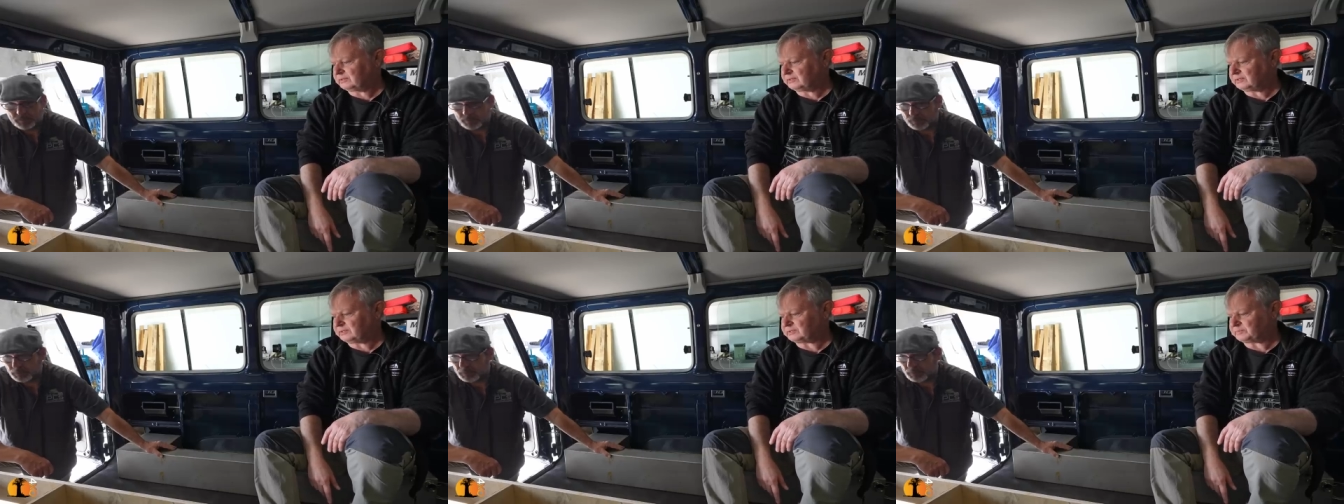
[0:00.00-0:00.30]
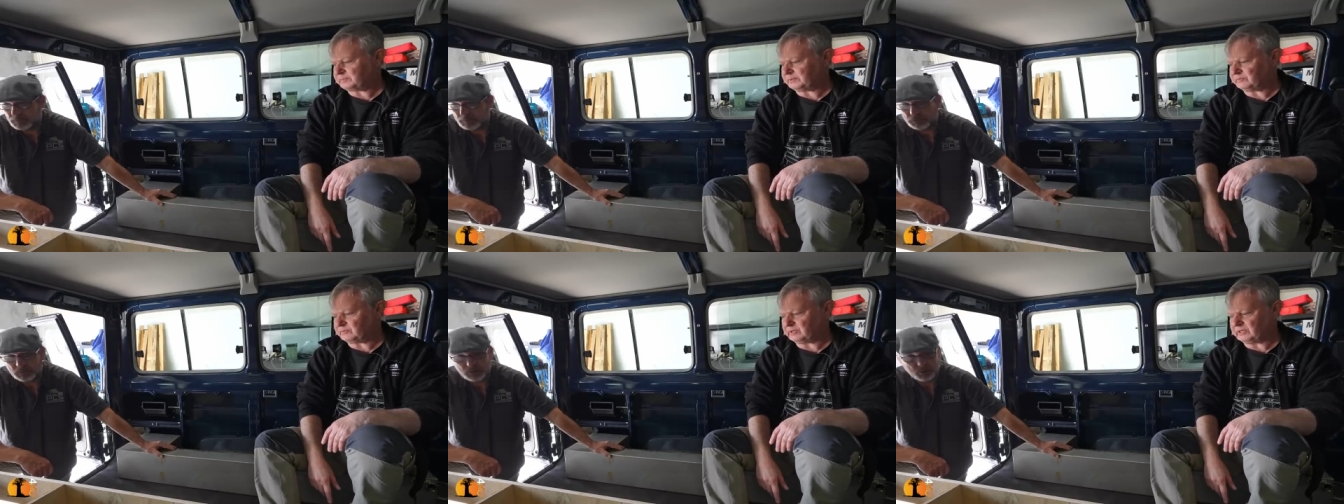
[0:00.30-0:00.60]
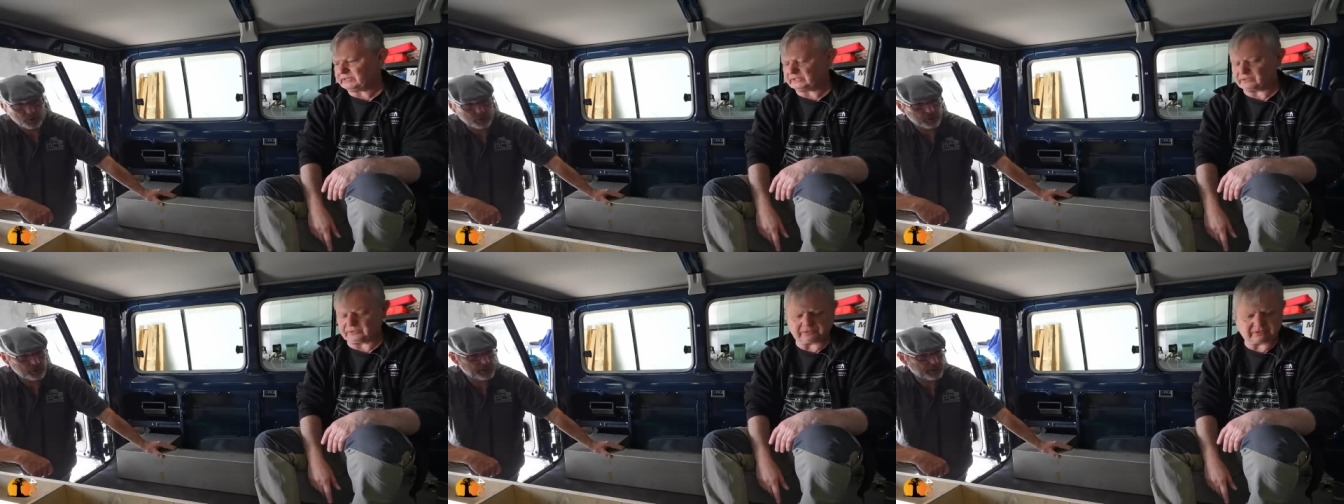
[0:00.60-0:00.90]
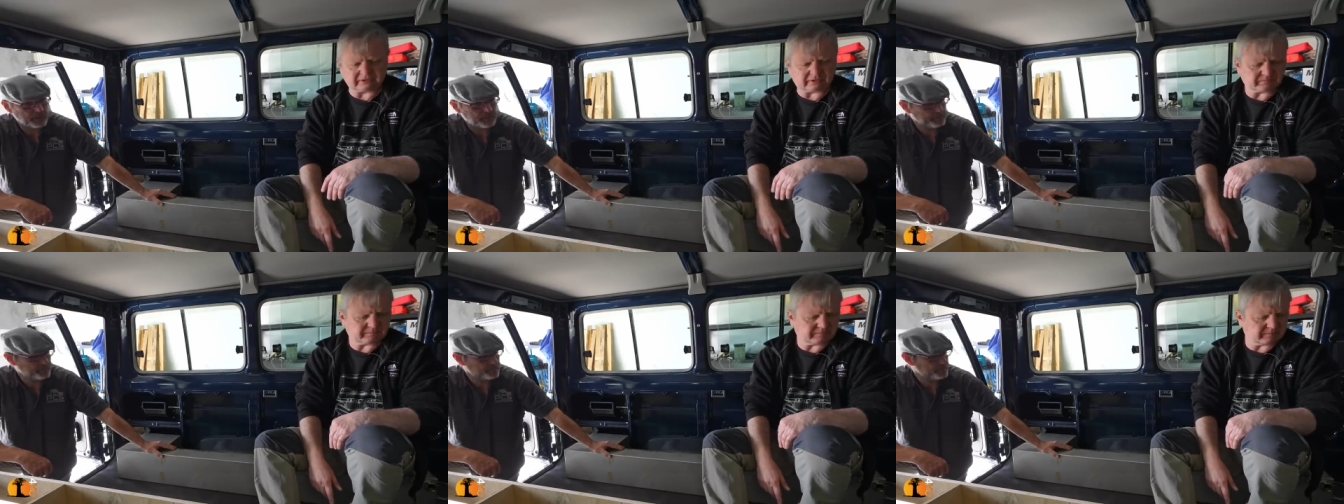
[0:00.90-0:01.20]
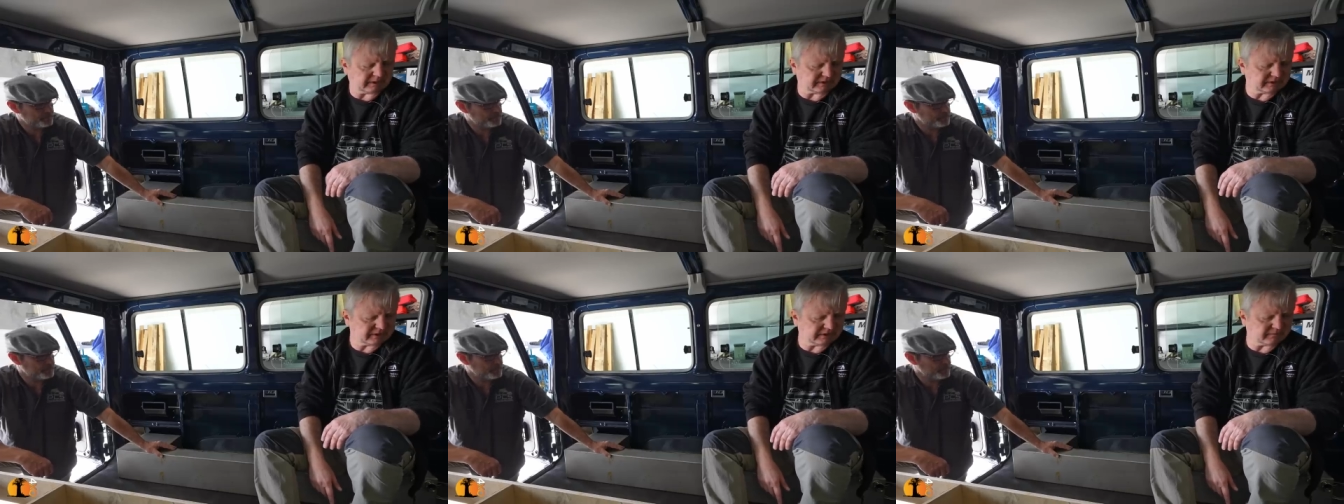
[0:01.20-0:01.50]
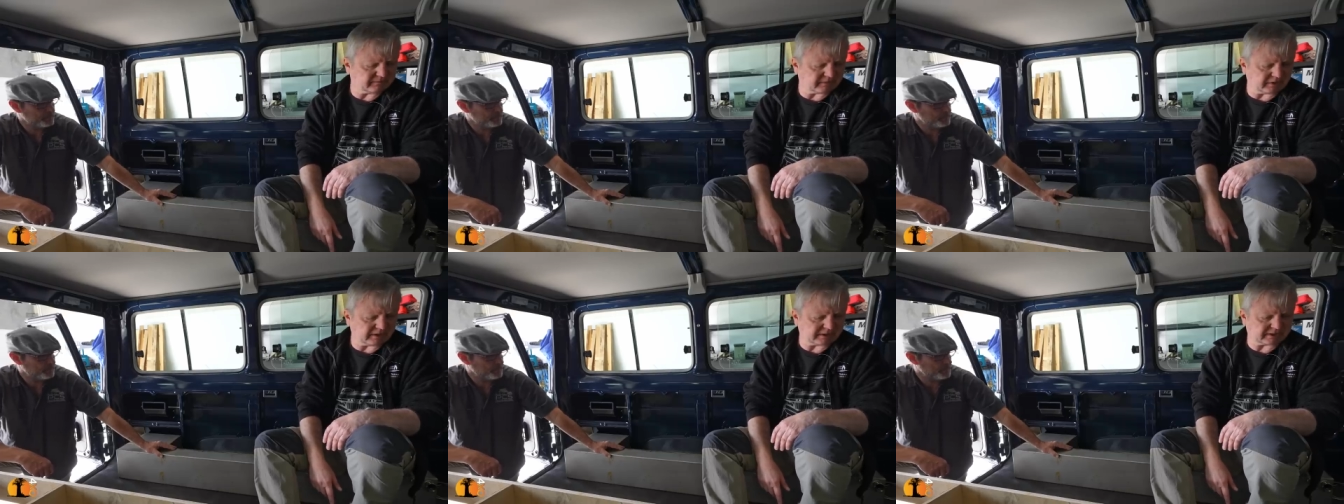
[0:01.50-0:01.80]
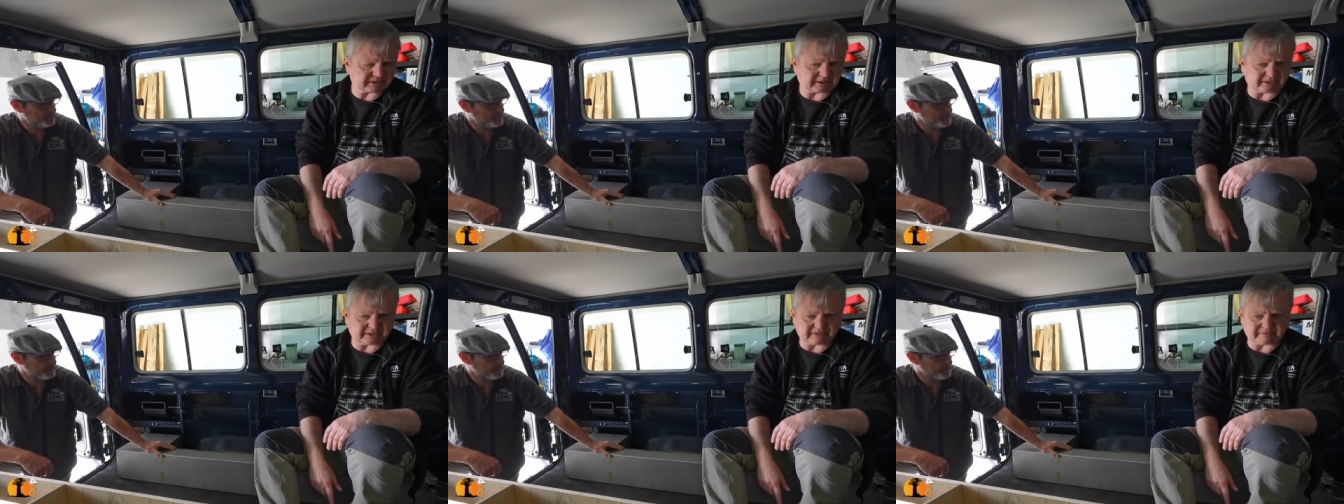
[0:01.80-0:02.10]
It's been really good. It. I'm actually very
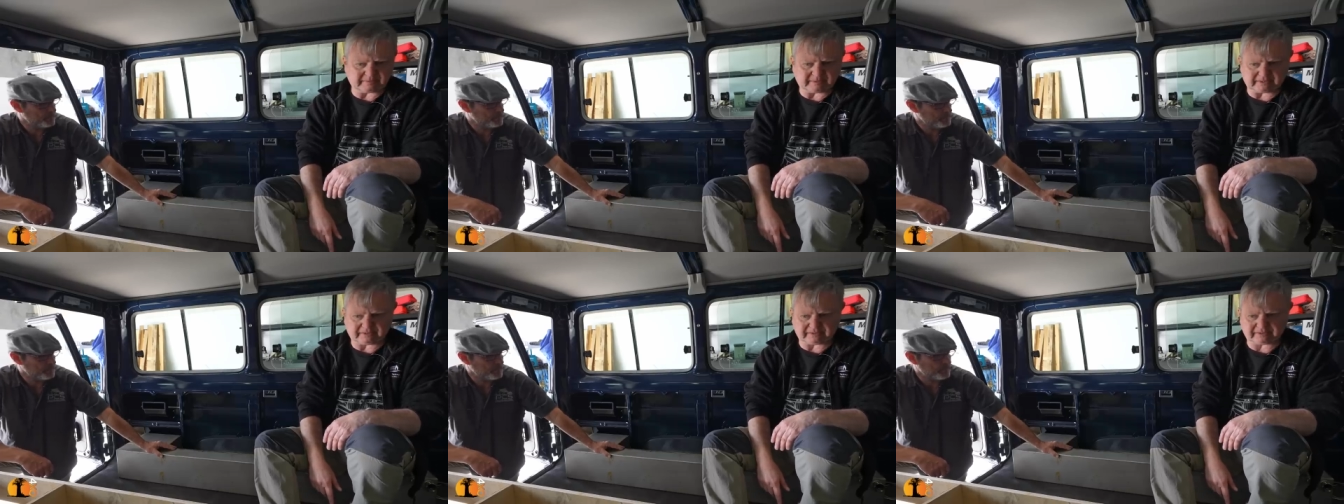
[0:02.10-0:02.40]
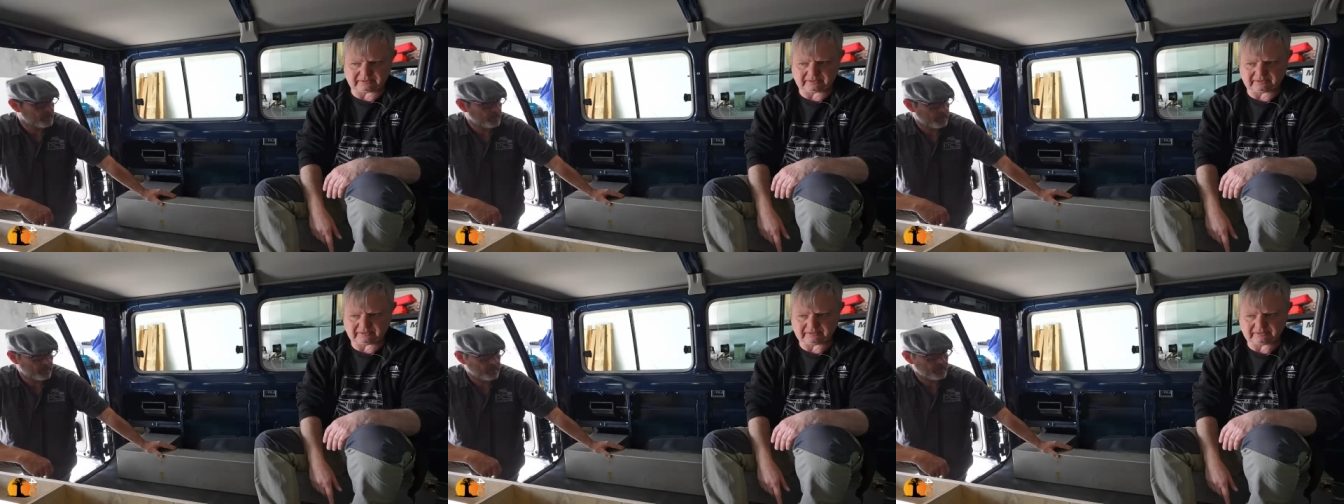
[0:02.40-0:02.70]
excited about it.